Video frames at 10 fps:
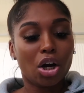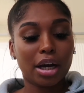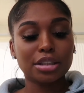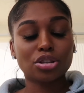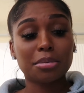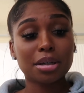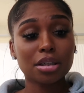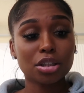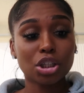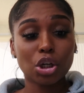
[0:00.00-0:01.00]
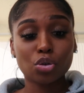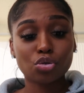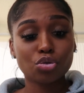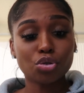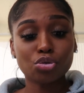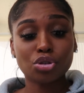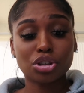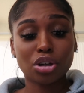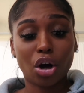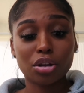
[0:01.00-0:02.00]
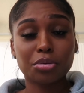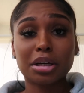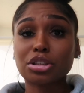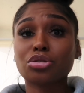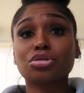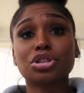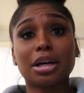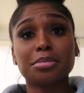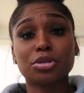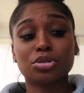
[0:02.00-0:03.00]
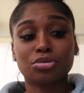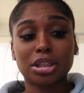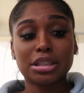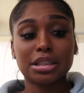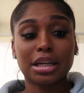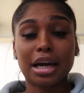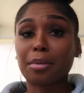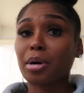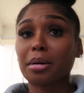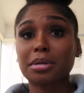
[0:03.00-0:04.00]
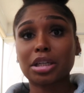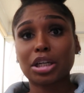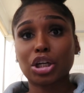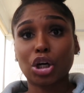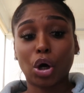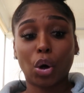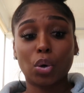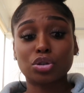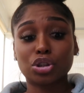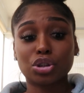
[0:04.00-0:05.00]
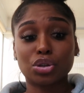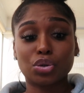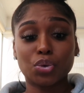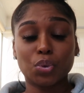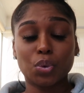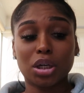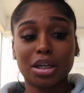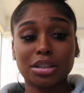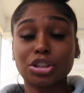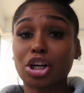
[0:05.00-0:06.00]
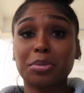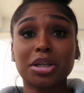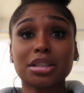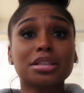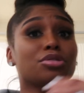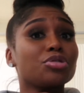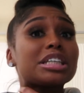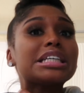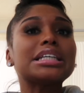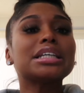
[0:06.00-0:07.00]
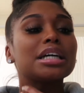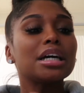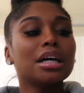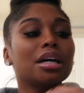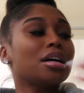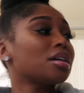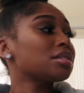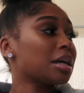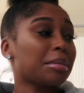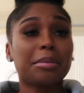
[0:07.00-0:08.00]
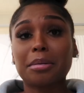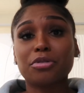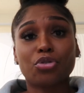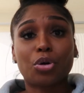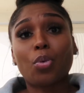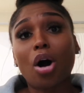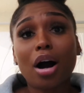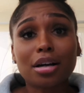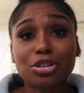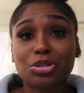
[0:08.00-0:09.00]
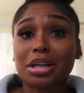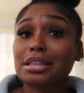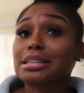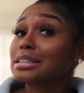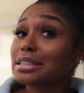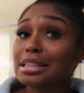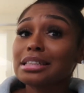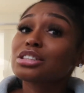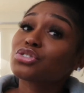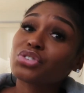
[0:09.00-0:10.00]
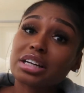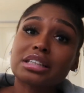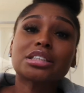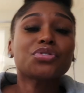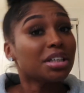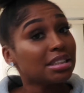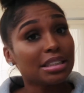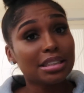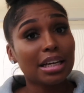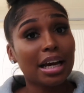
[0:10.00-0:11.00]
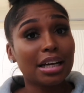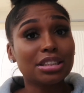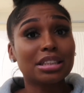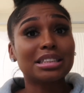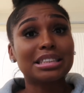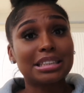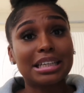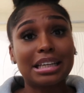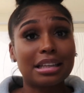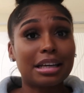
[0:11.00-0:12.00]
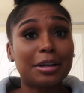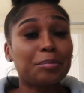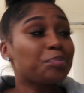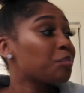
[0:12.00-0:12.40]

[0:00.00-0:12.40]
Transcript: Okay, so I'm going to go through all the way until chapter 3 today. I'm probably going to go to Starbucks and read. Take my baby for a walk because you guys can see he's in his fussy stage because he's teething.